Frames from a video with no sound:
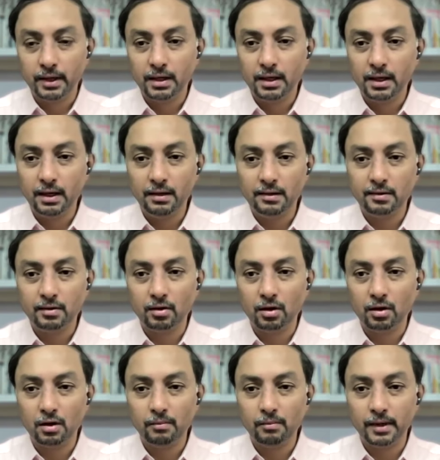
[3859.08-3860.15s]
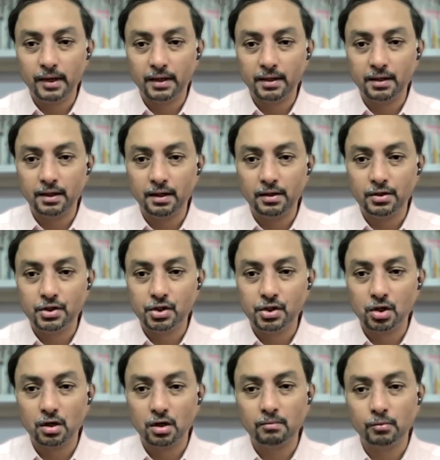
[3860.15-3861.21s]
Inhale is long, but exhale is
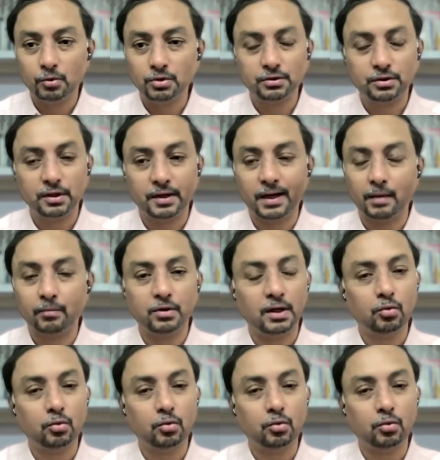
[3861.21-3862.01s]
short most of the time.